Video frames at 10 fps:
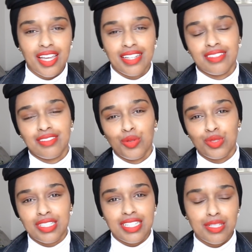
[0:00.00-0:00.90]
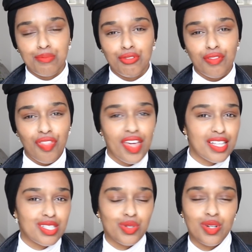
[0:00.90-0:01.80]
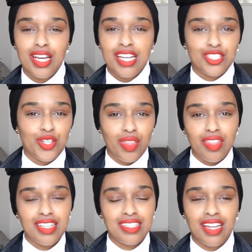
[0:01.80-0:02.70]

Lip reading: and or disprove this or show this,